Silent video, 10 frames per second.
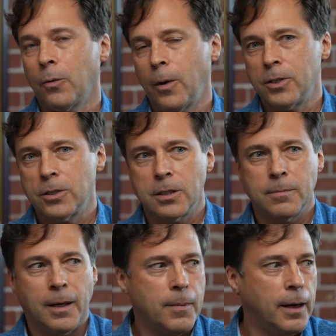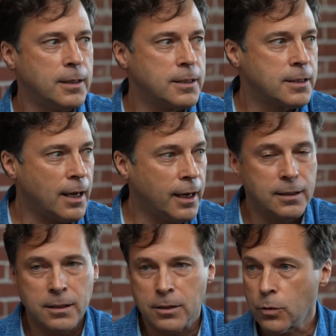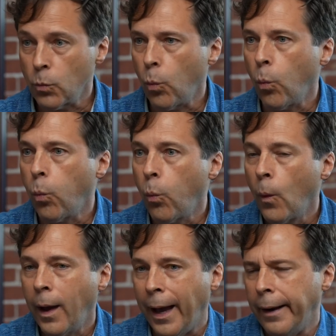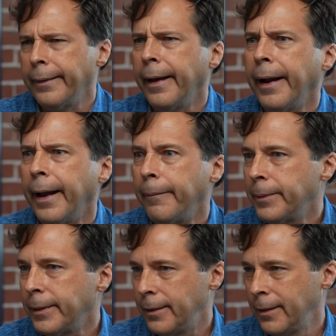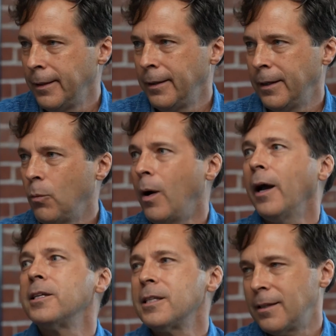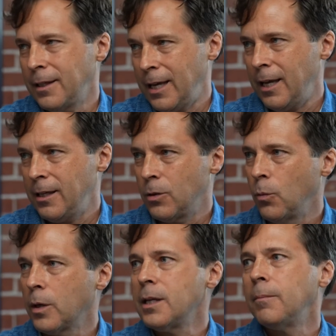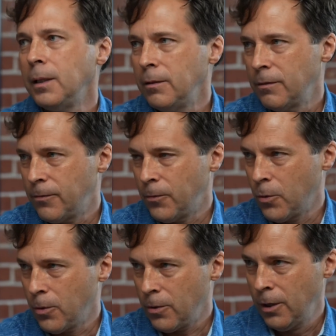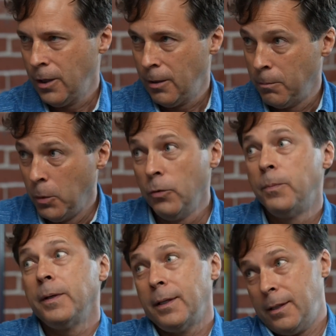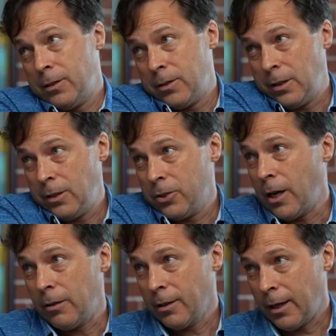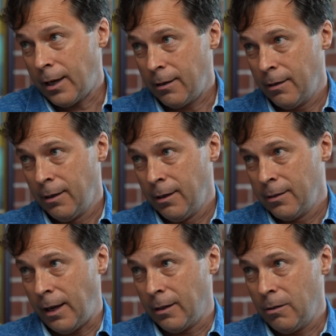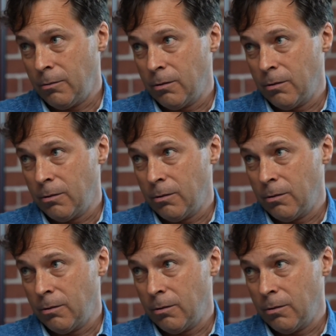questions in my mind as a scientist. How did that happen? And why is that the case? Yeah. And what does that mean for movement in the child that got diagnosed?